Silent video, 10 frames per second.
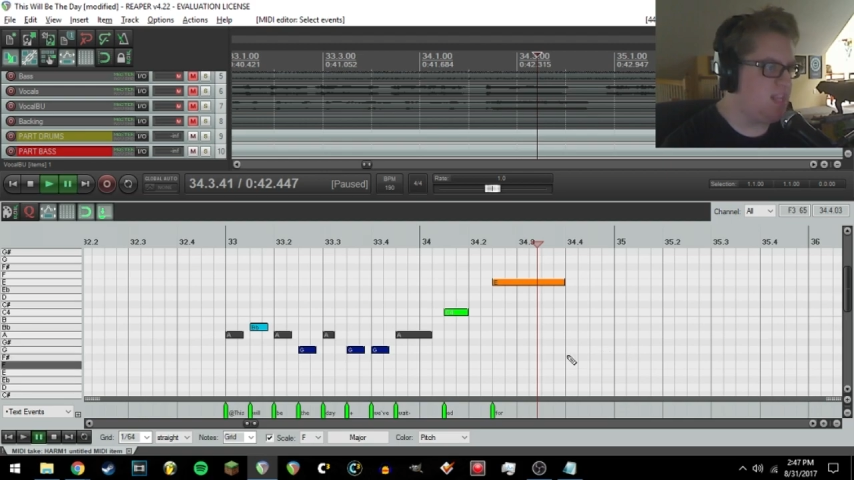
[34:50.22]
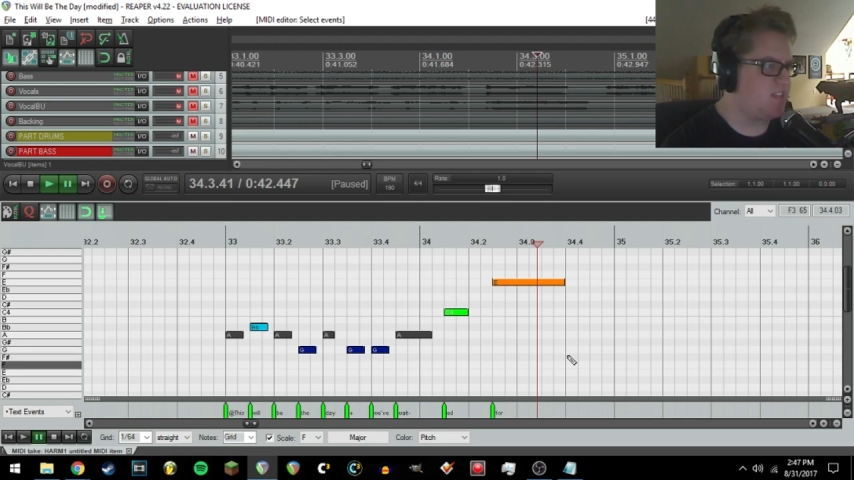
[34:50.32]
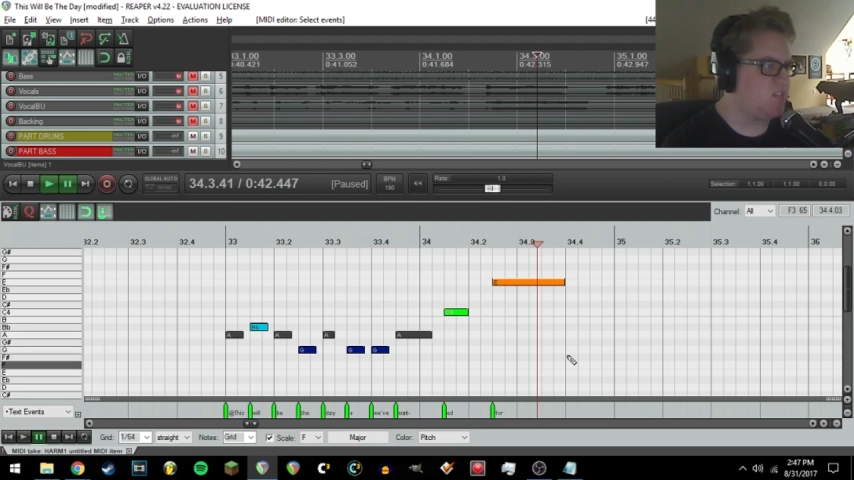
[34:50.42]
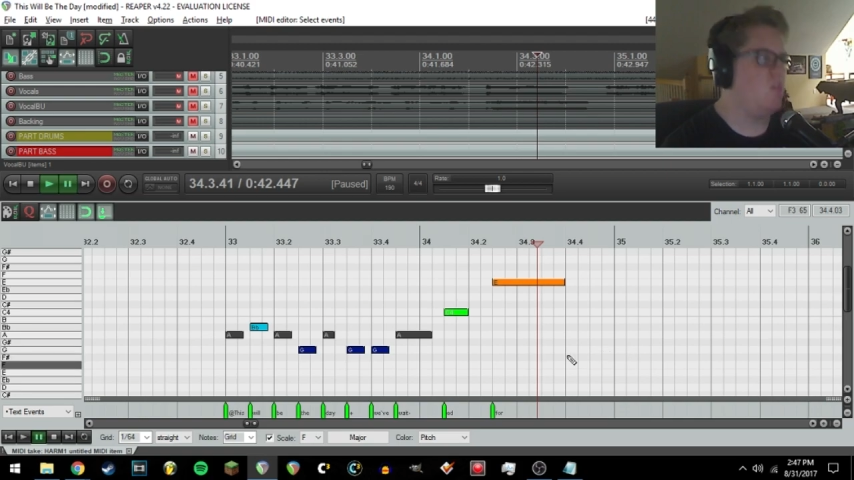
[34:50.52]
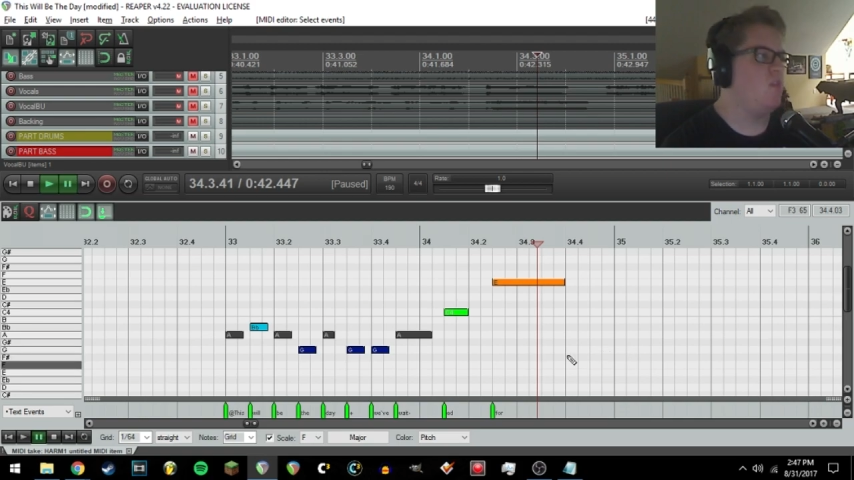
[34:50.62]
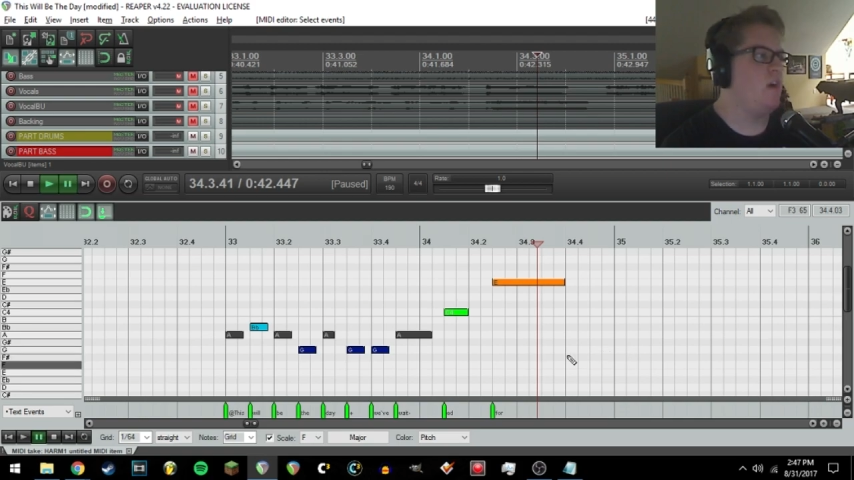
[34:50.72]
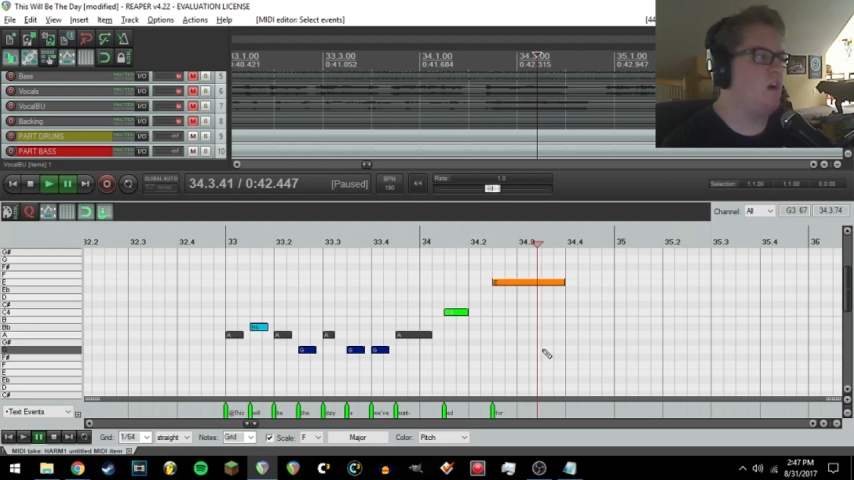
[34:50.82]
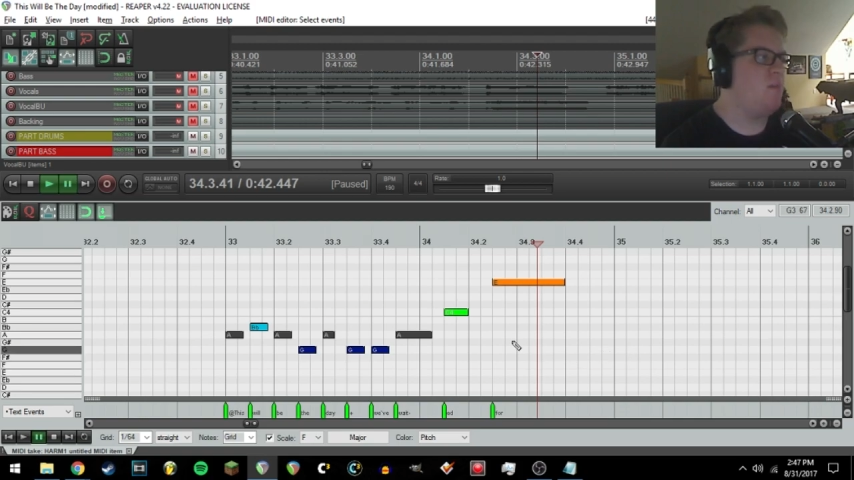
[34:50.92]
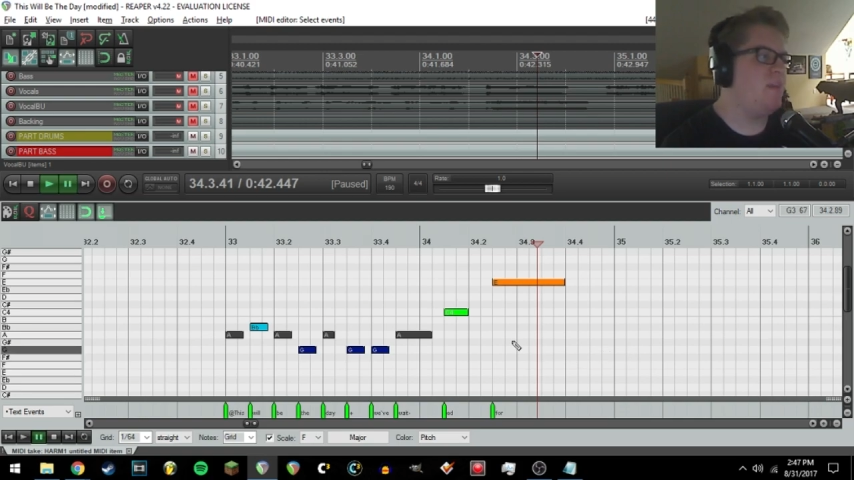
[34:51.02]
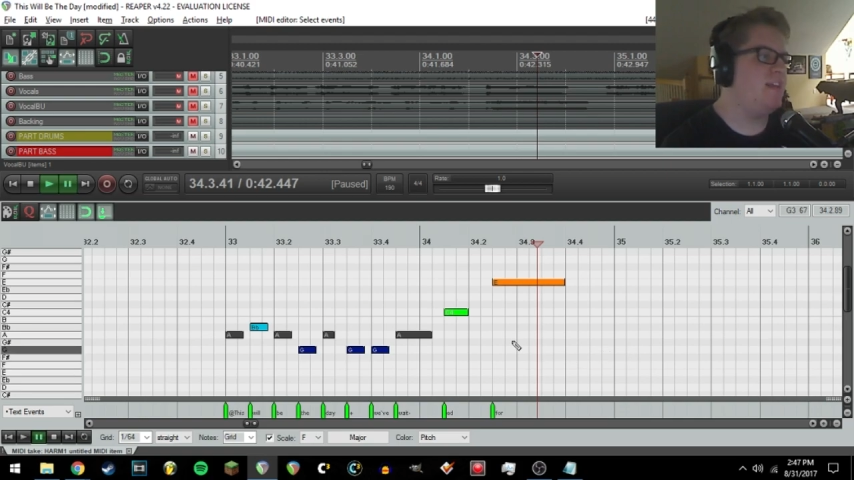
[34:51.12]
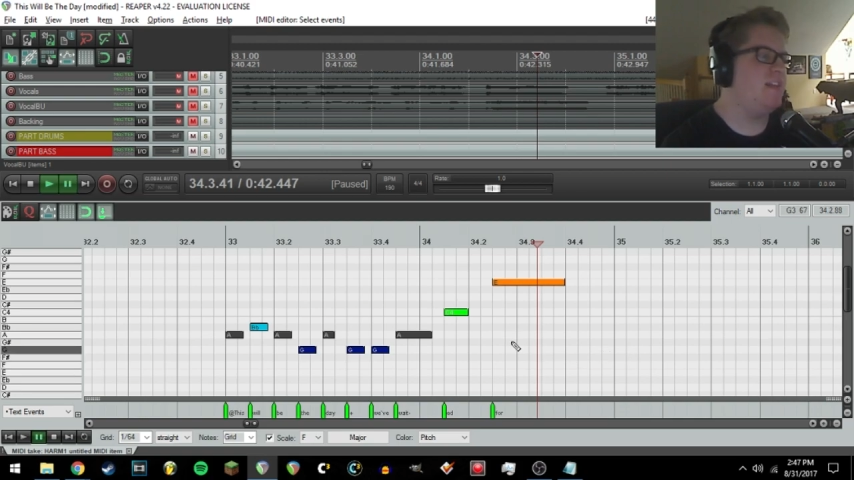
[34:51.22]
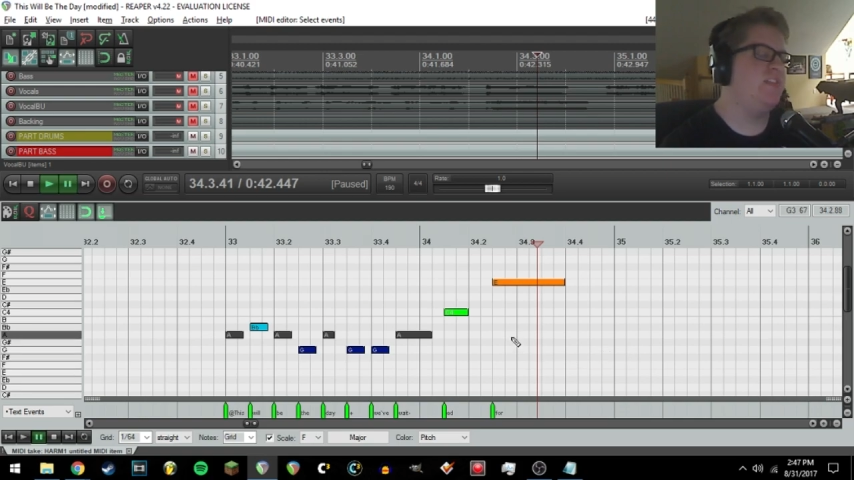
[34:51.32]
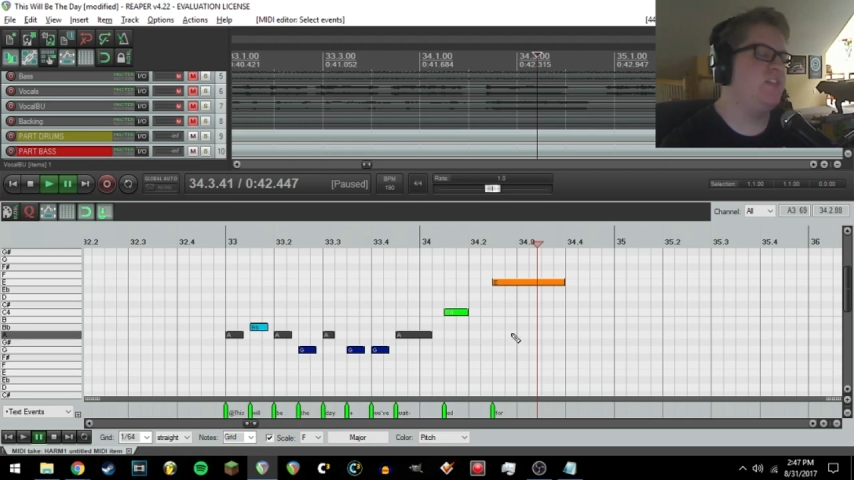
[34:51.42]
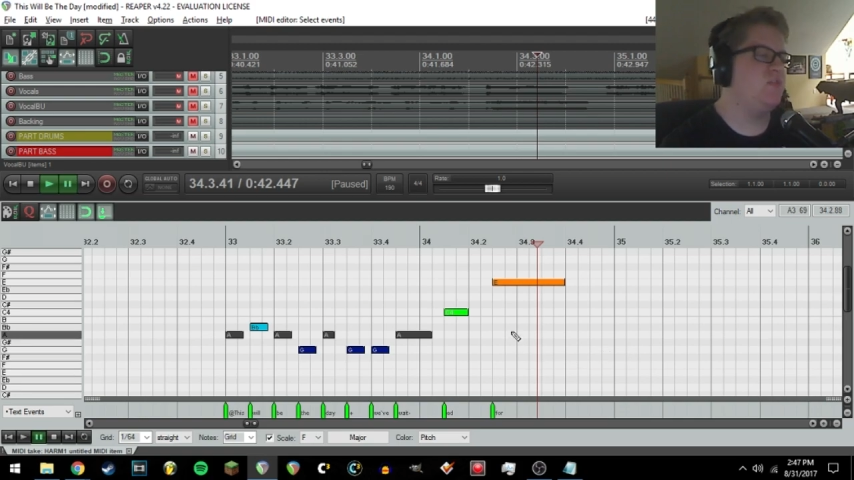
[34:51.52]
So the harmony in this